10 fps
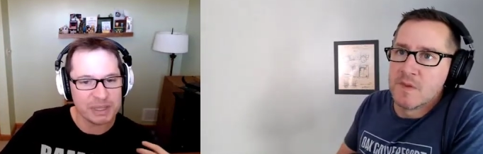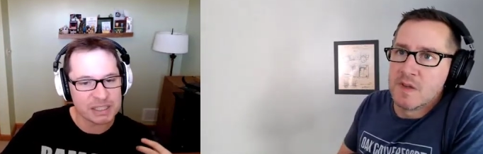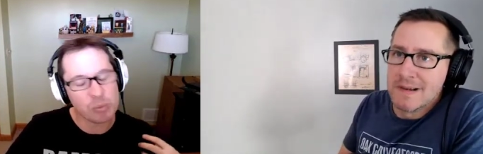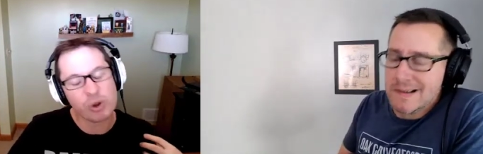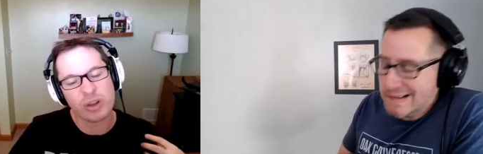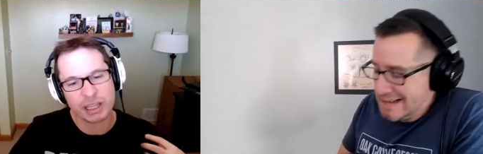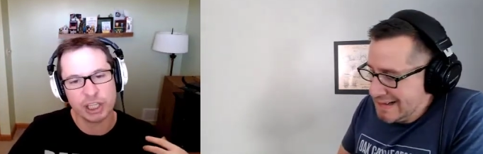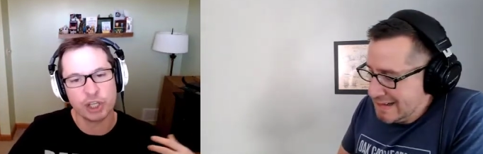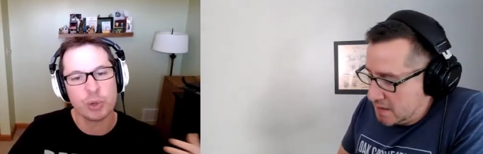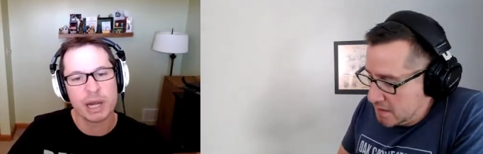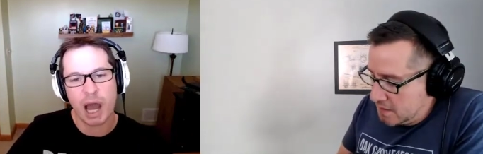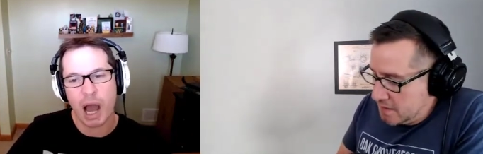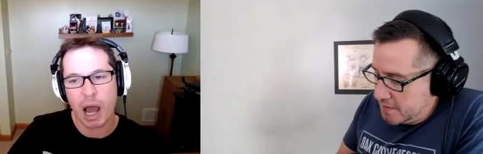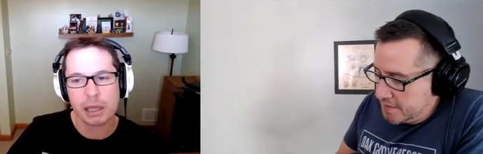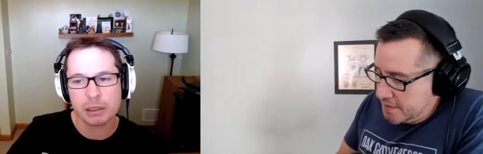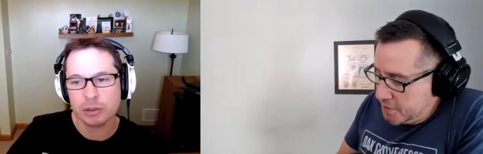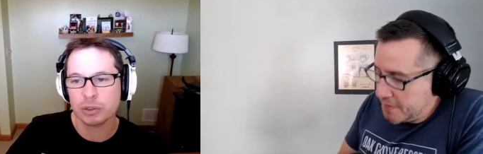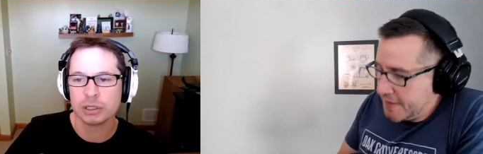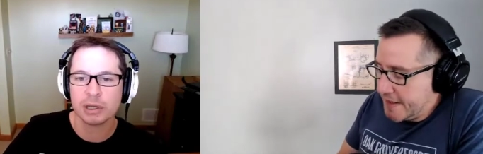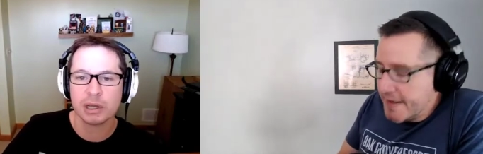Speaker 1: someone like you and I, Luke. You
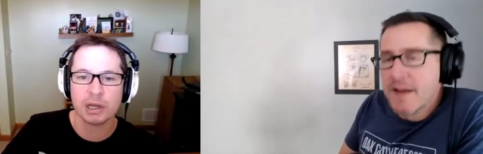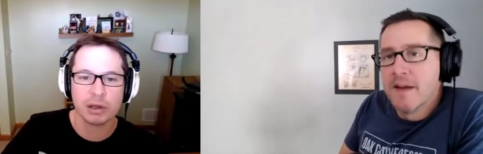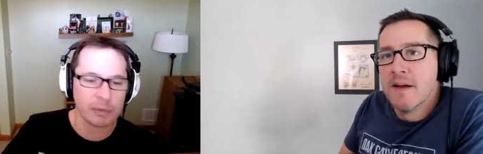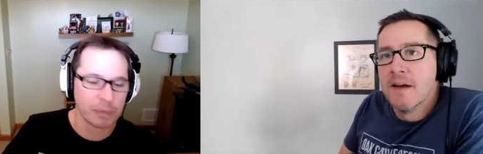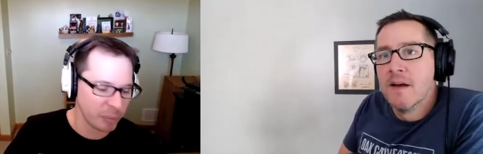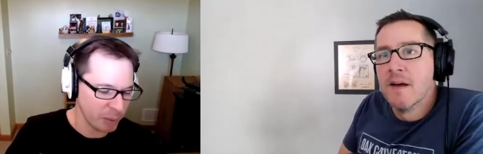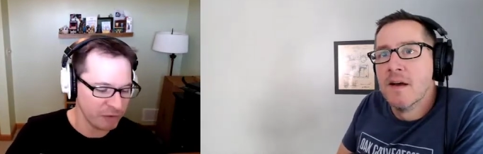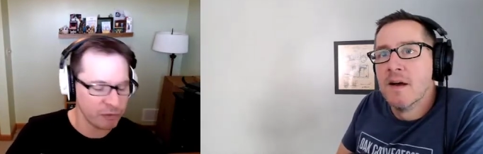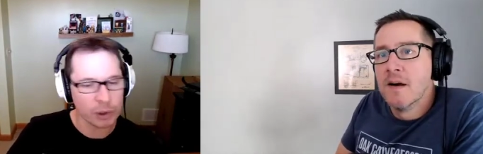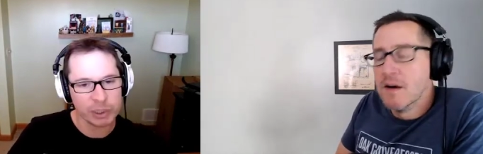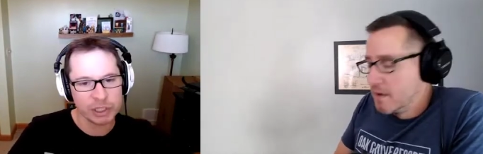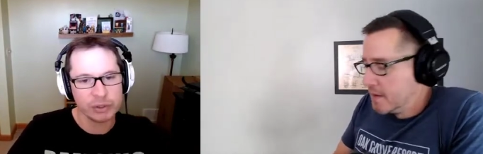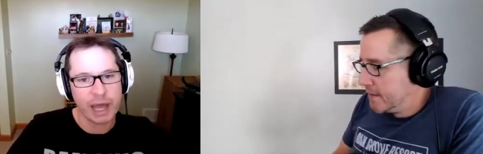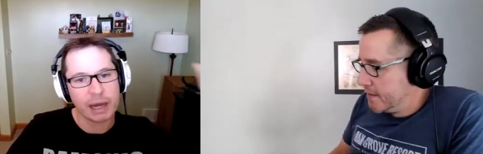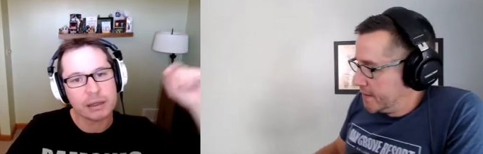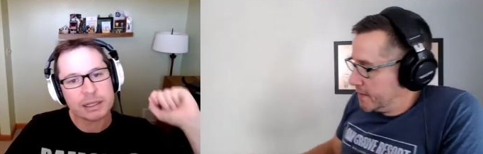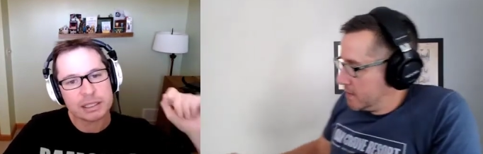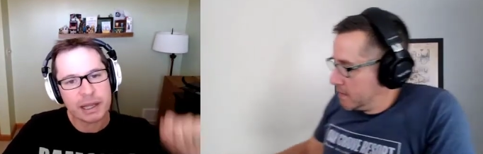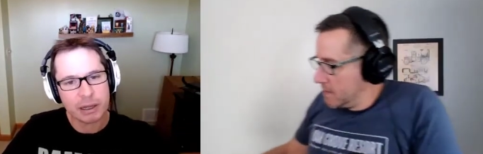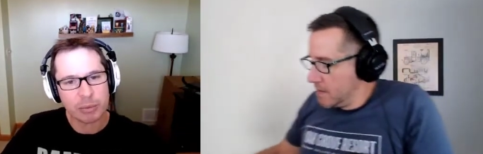and I. But before we do that, let's
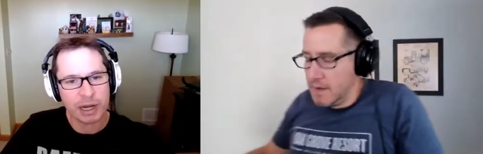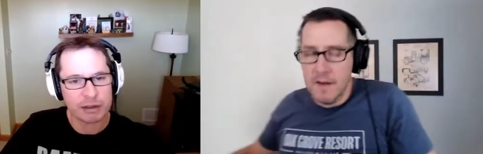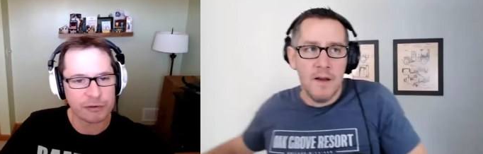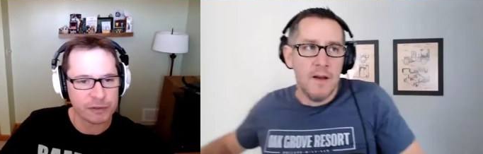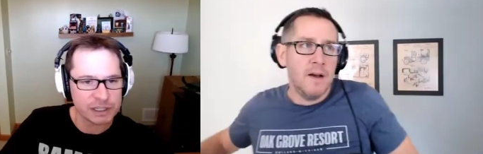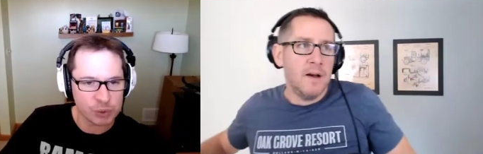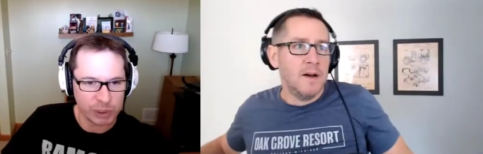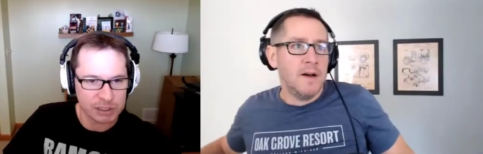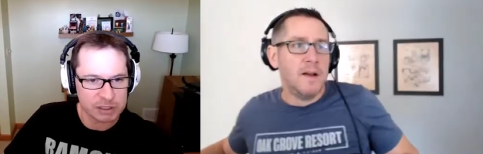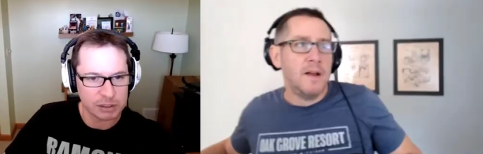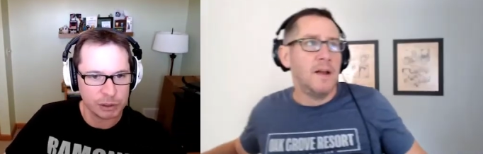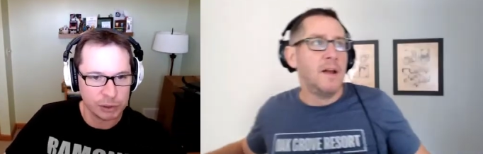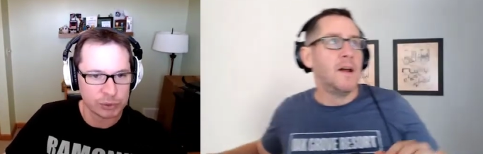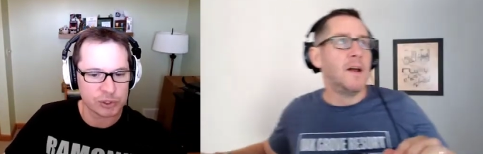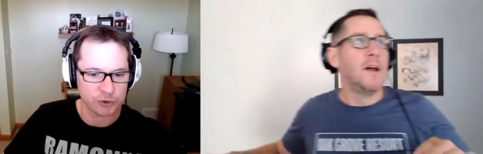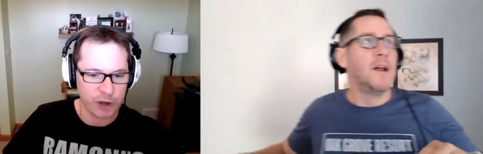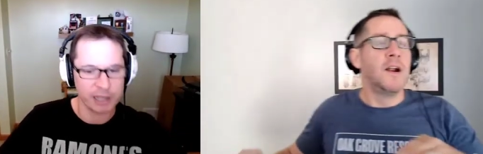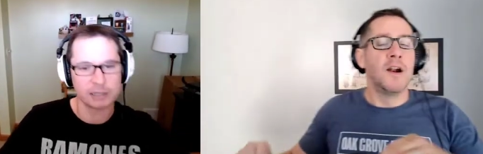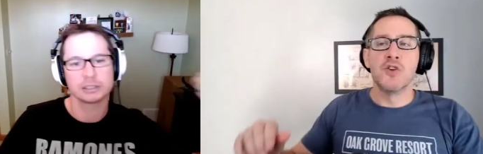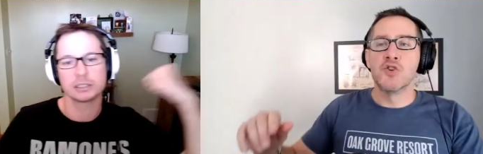take a break for this week's Luke's rant.
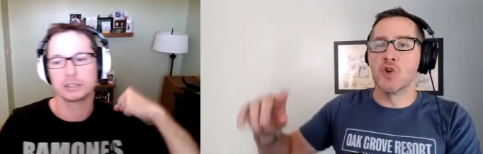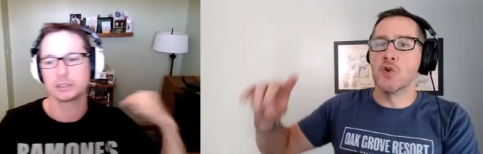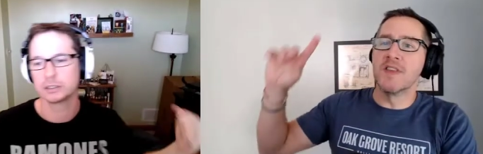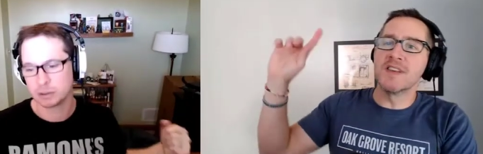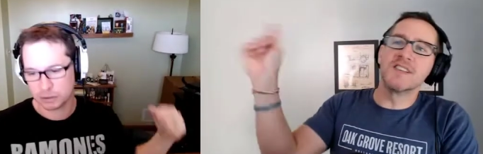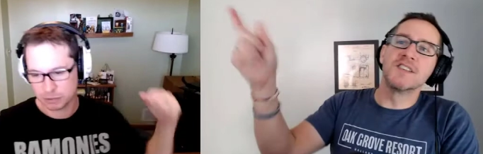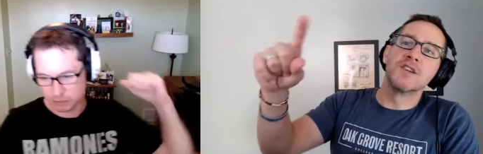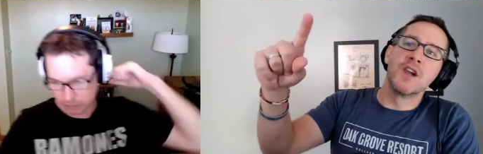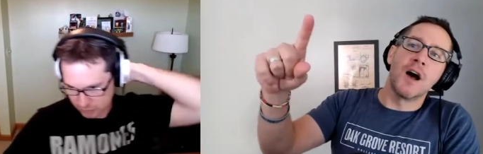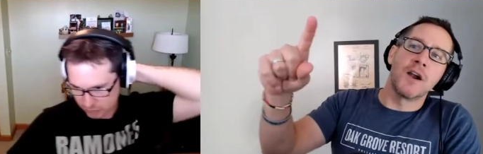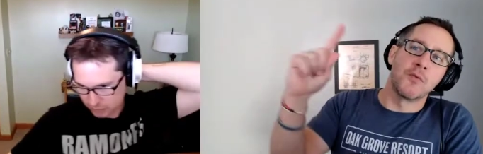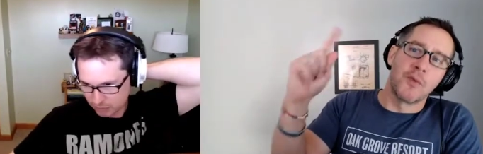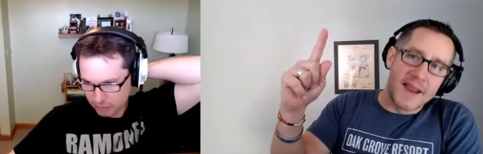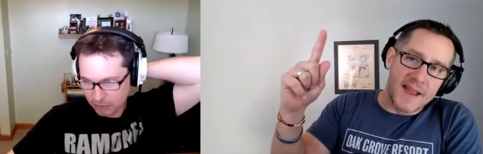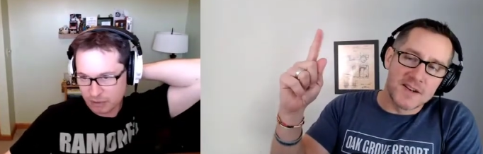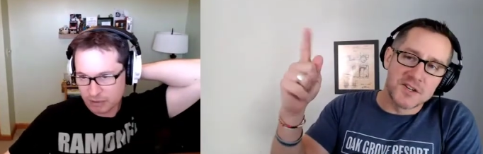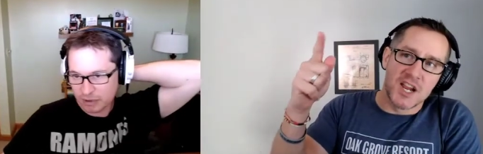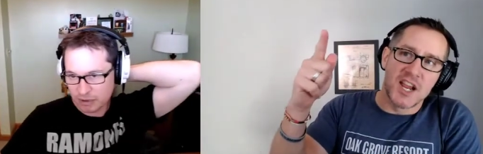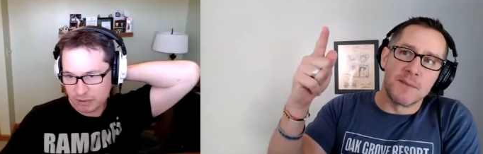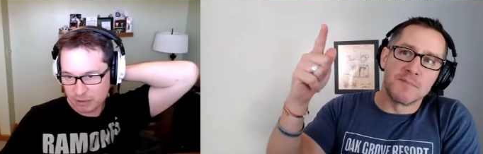
Speaker 2: So, this is not a rant,
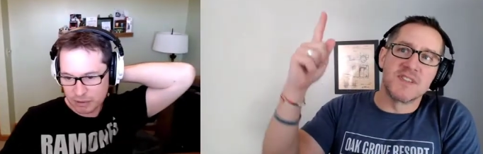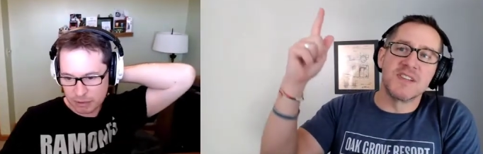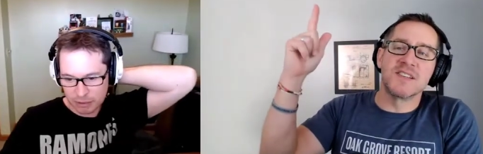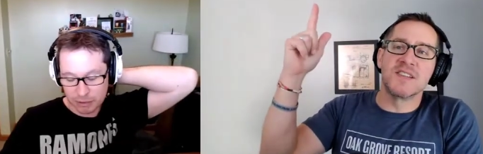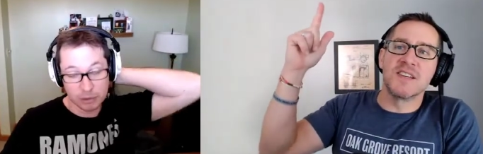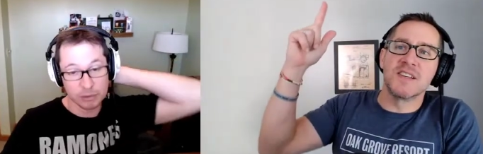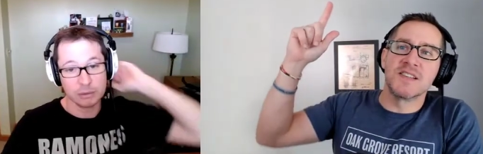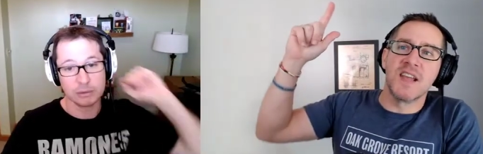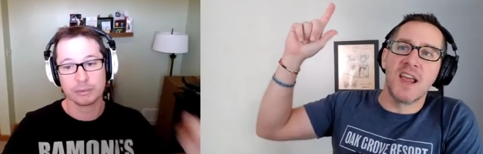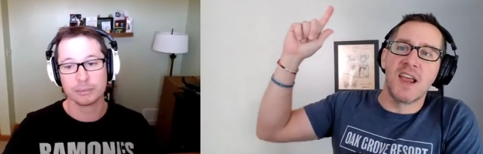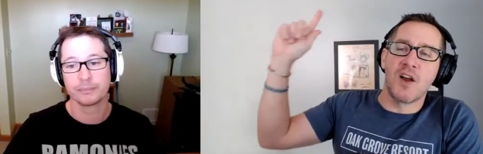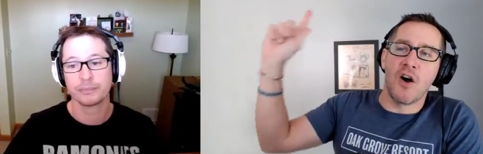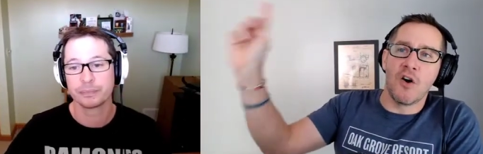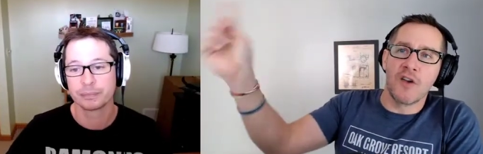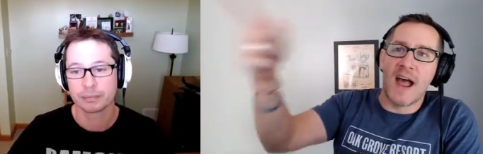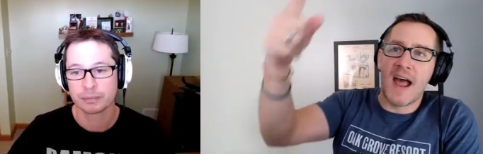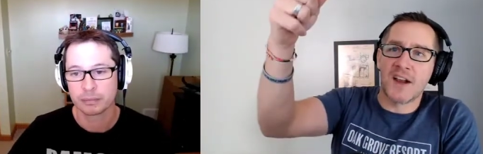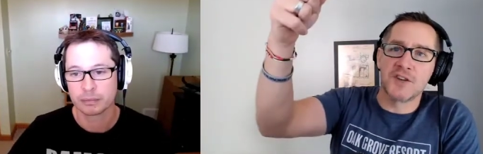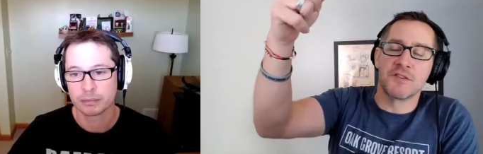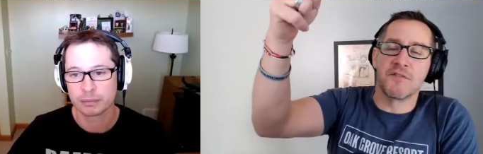James. This oh. is a call to
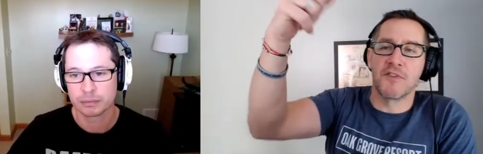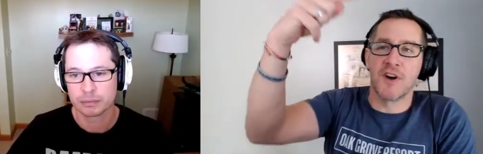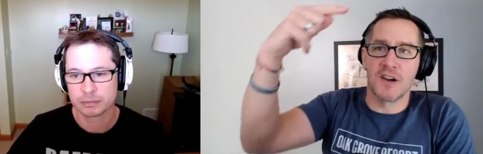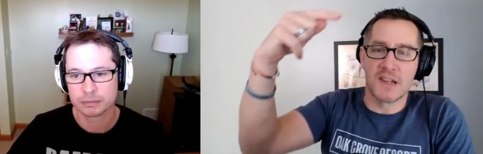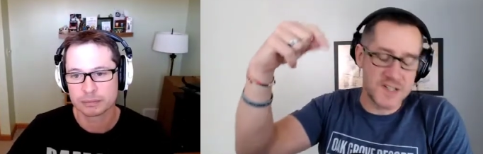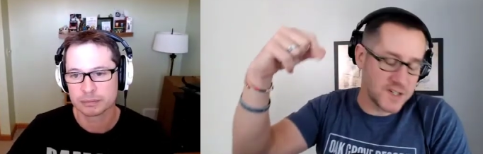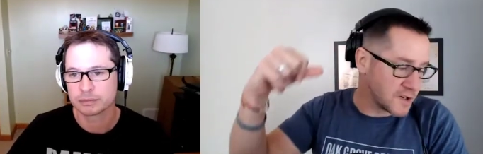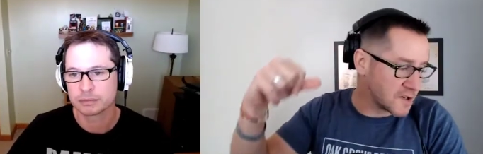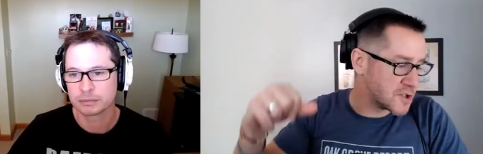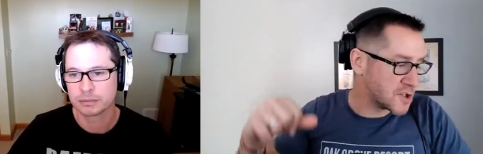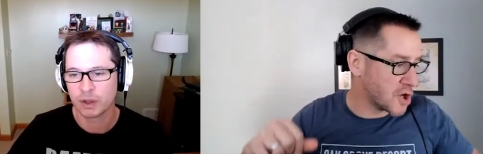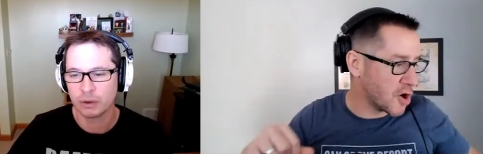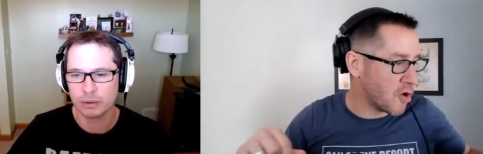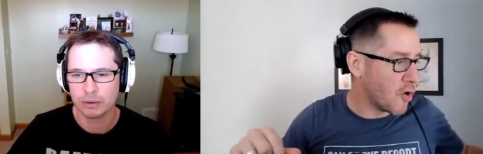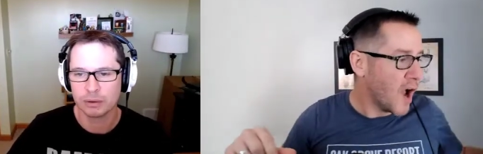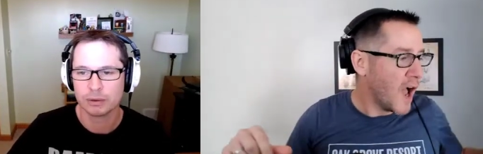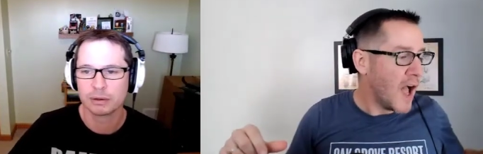action for our listeners. So, oh.